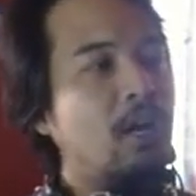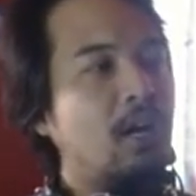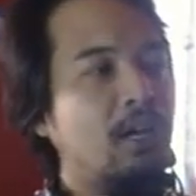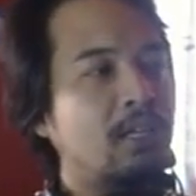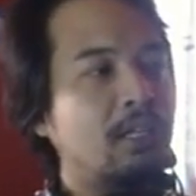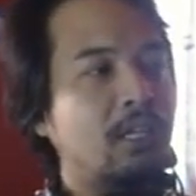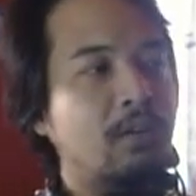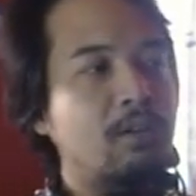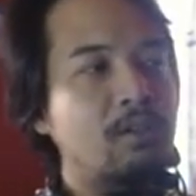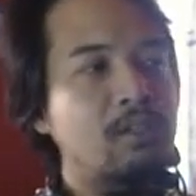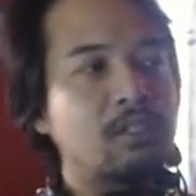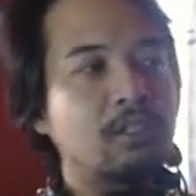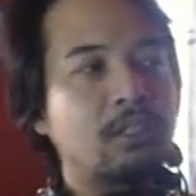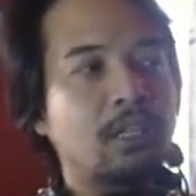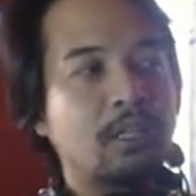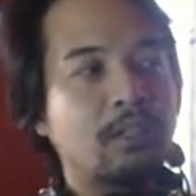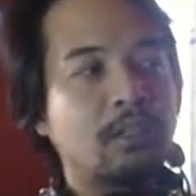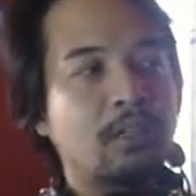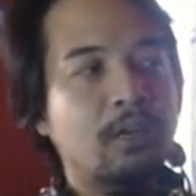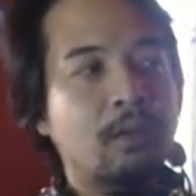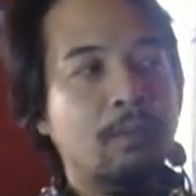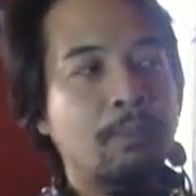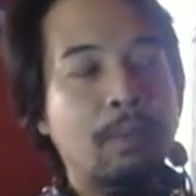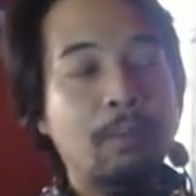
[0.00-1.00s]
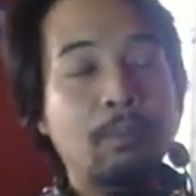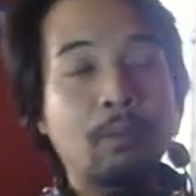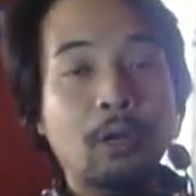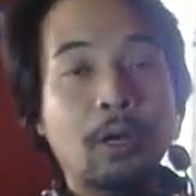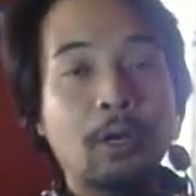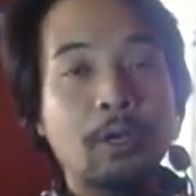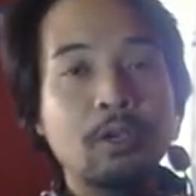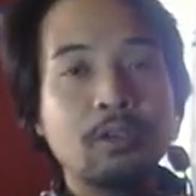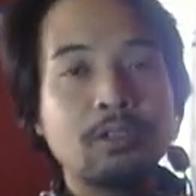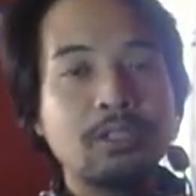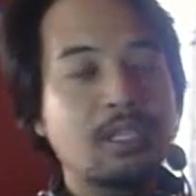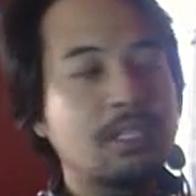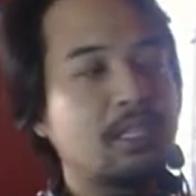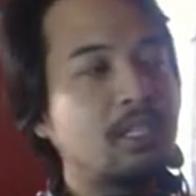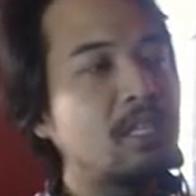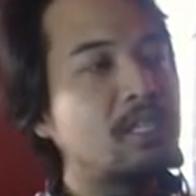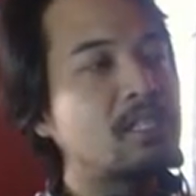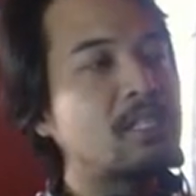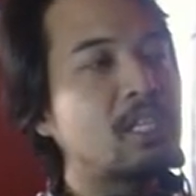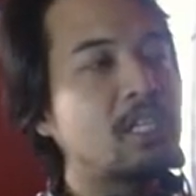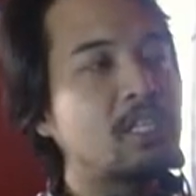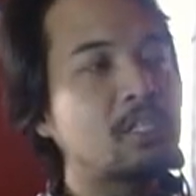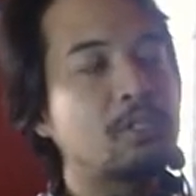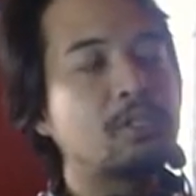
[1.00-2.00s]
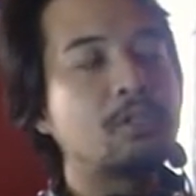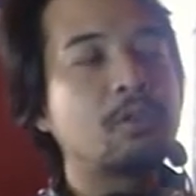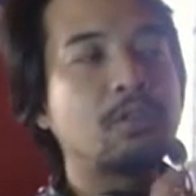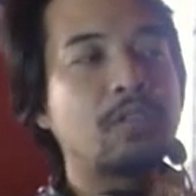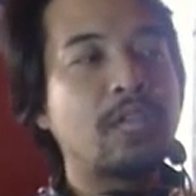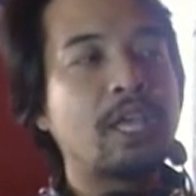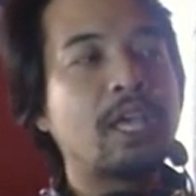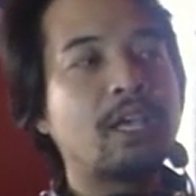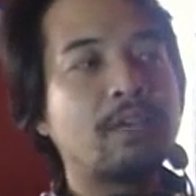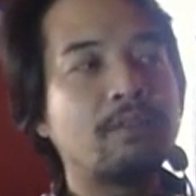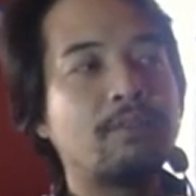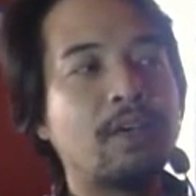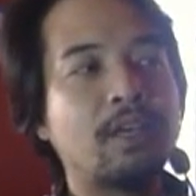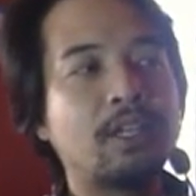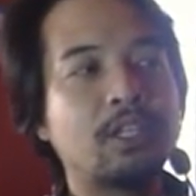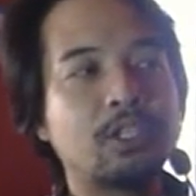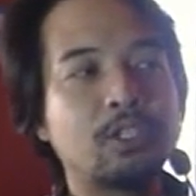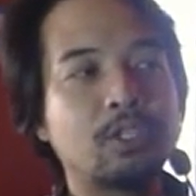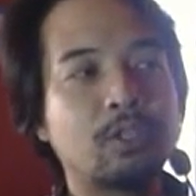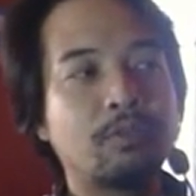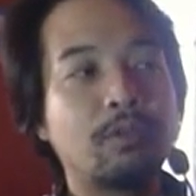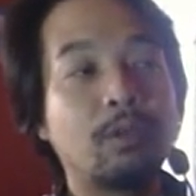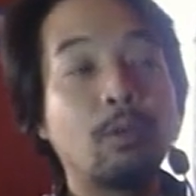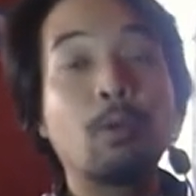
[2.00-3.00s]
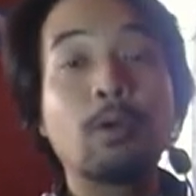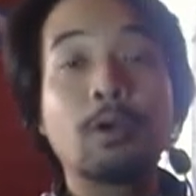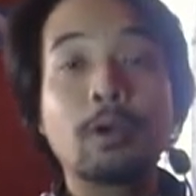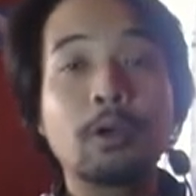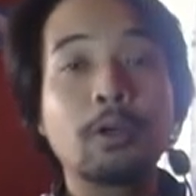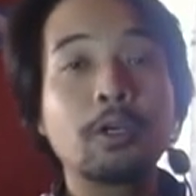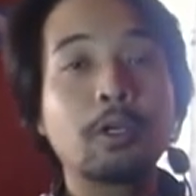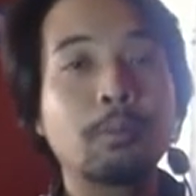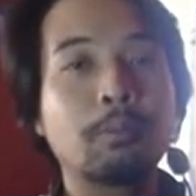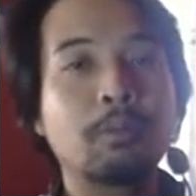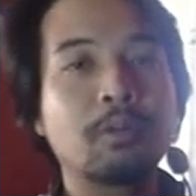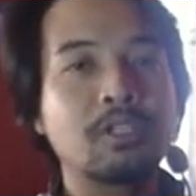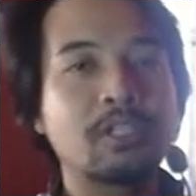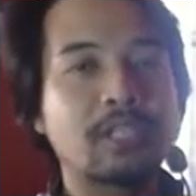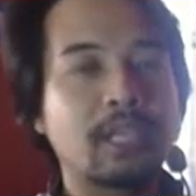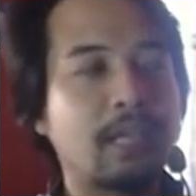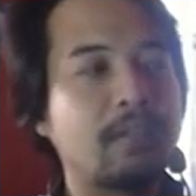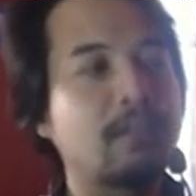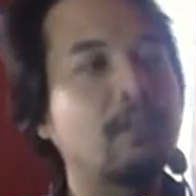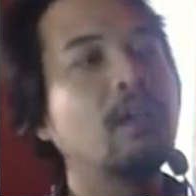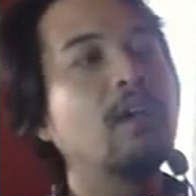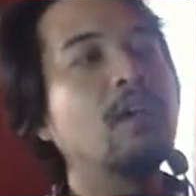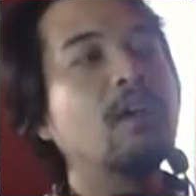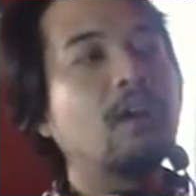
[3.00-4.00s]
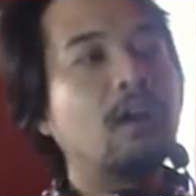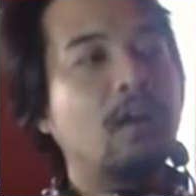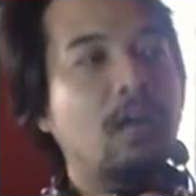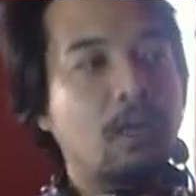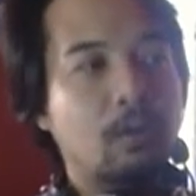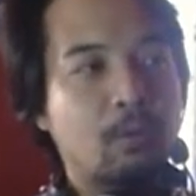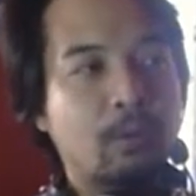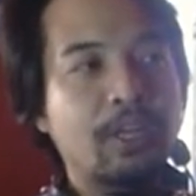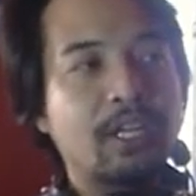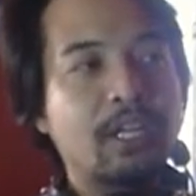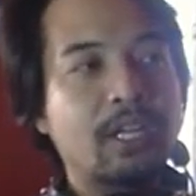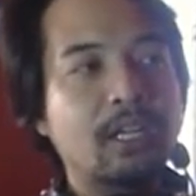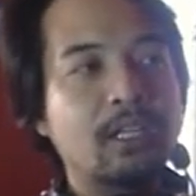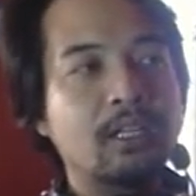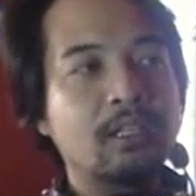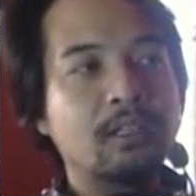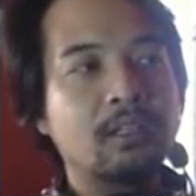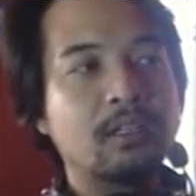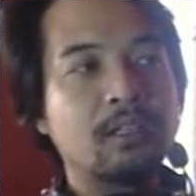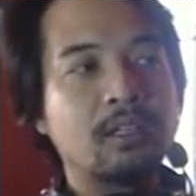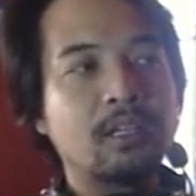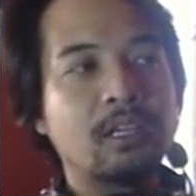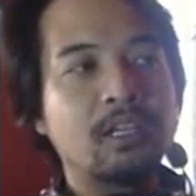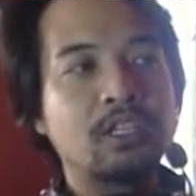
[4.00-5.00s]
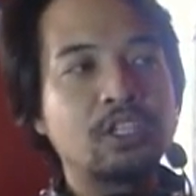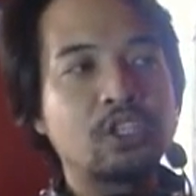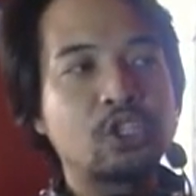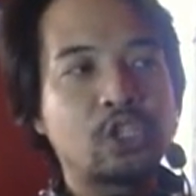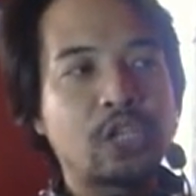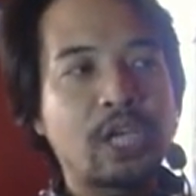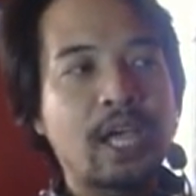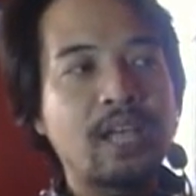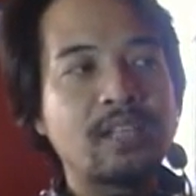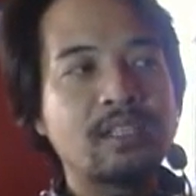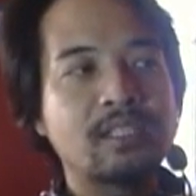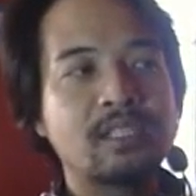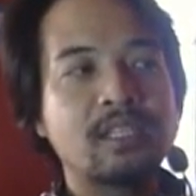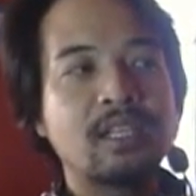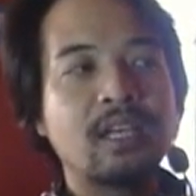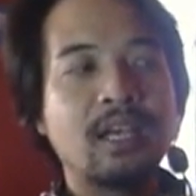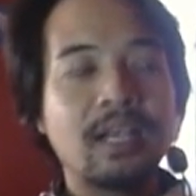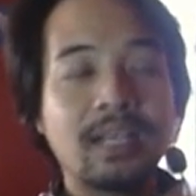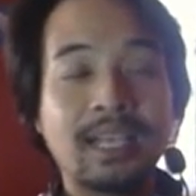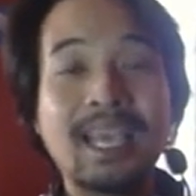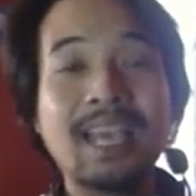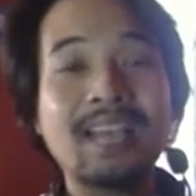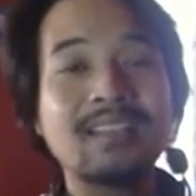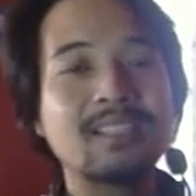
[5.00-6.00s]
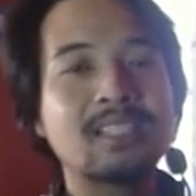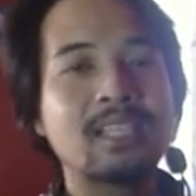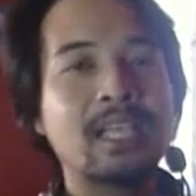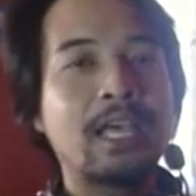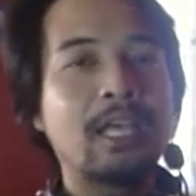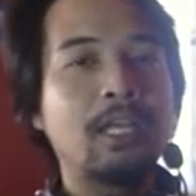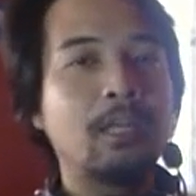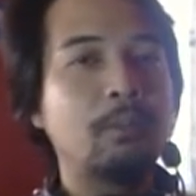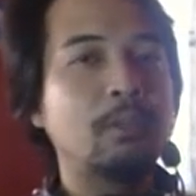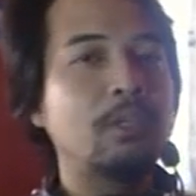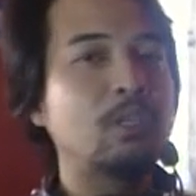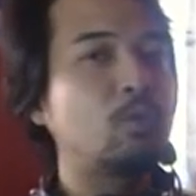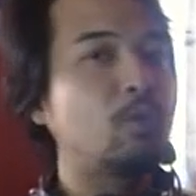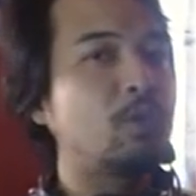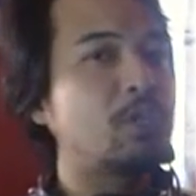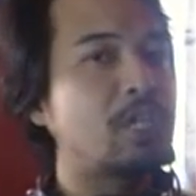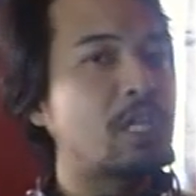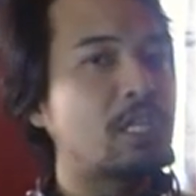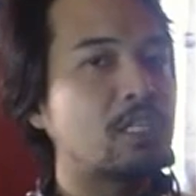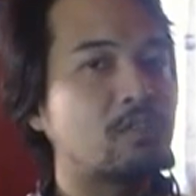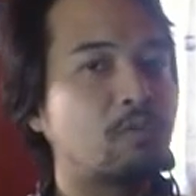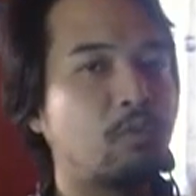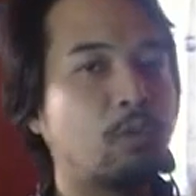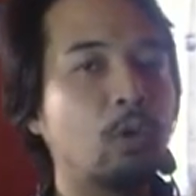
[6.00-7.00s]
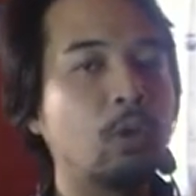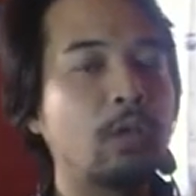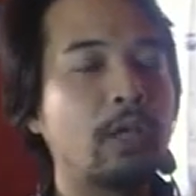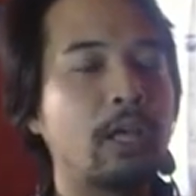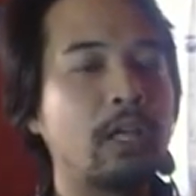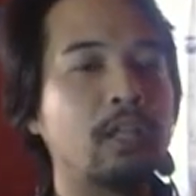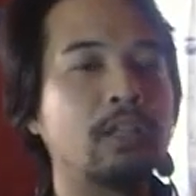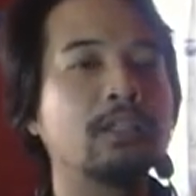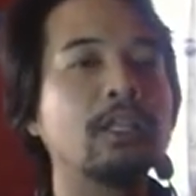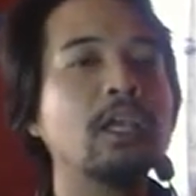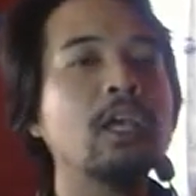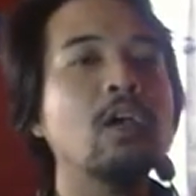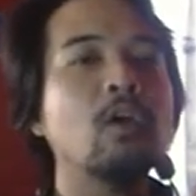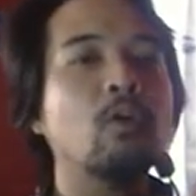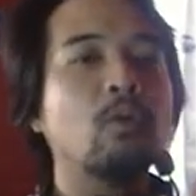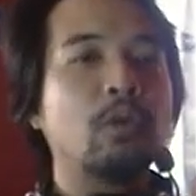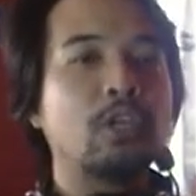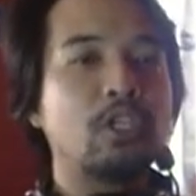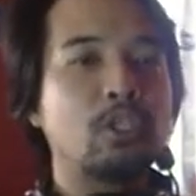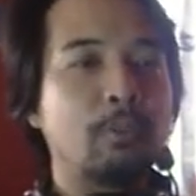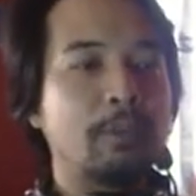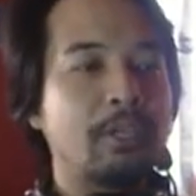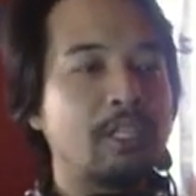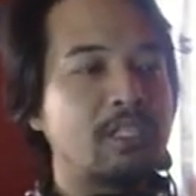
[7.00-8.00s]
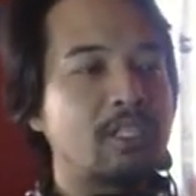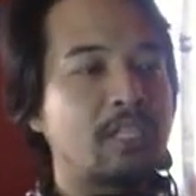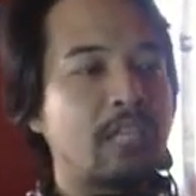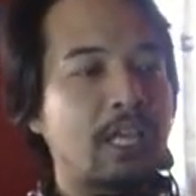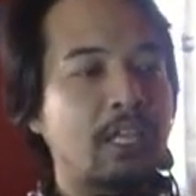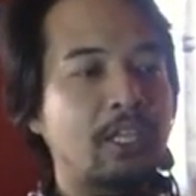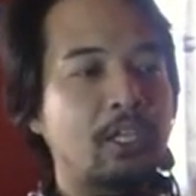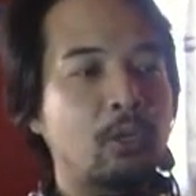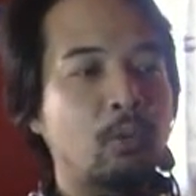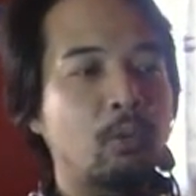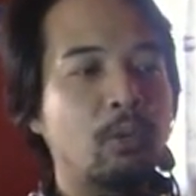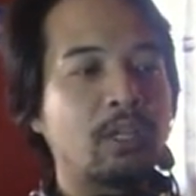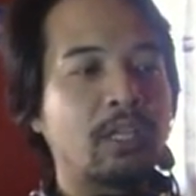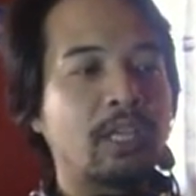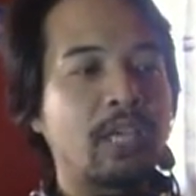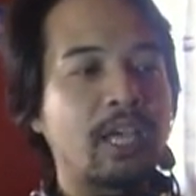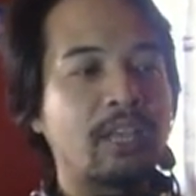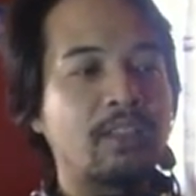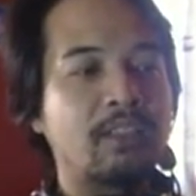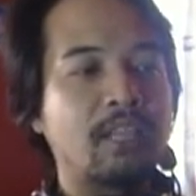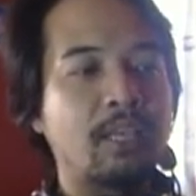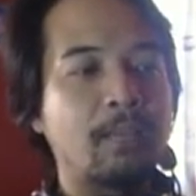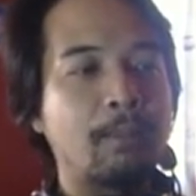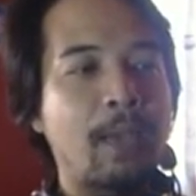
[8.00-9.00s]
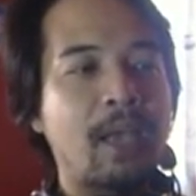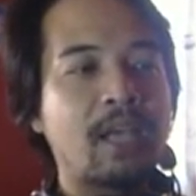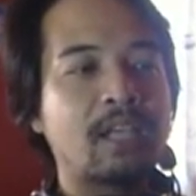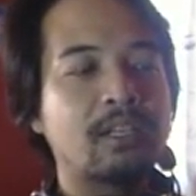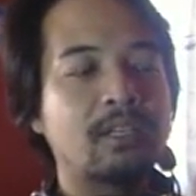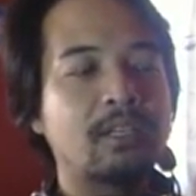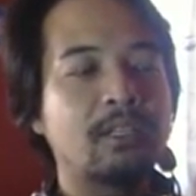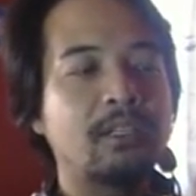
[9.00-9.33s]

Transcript: The reason that people are using this is to take advantage of the 100% critical chance against enemies which has full health, which means that you will get the